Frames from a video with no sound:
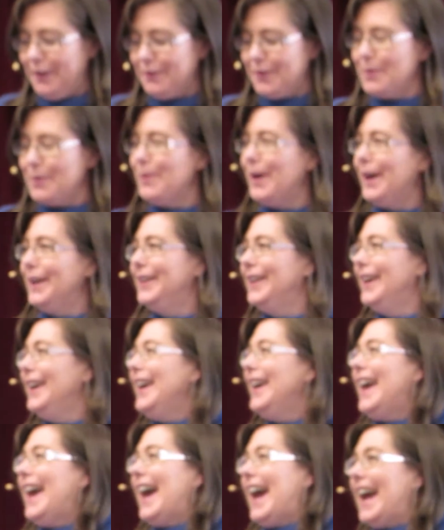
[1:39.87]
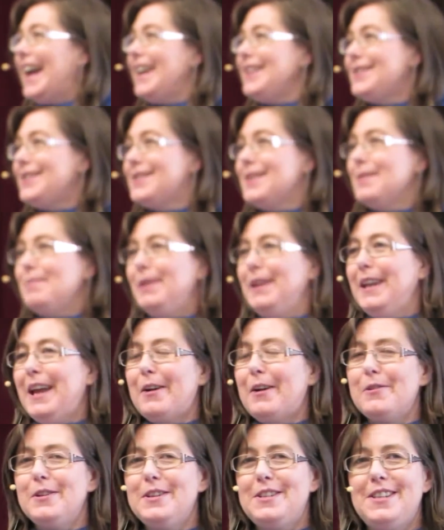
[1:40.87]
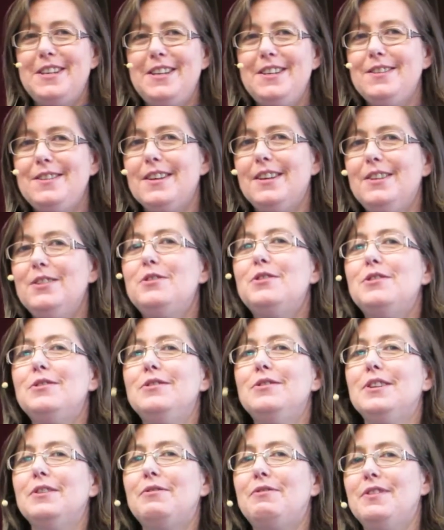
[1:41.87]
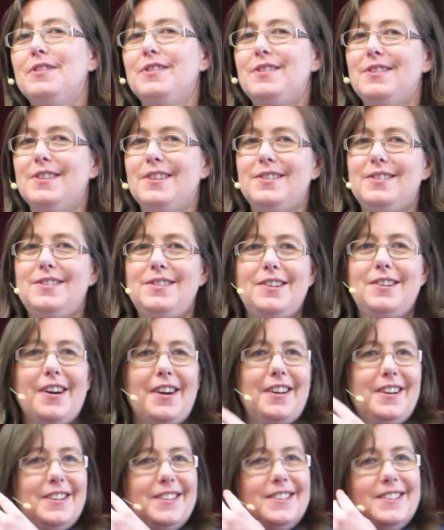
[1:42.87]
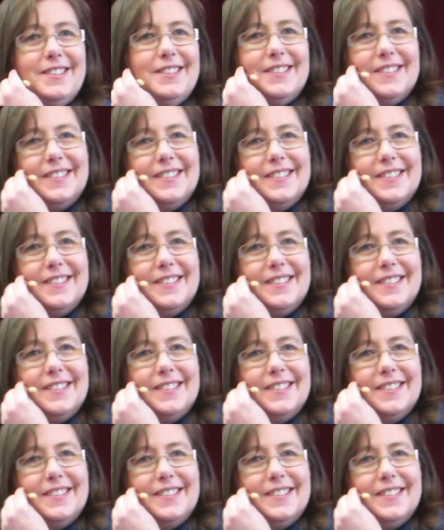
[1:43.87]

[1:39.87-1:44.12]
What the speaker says: everyone. 8 similarities and 2 differences. You got it?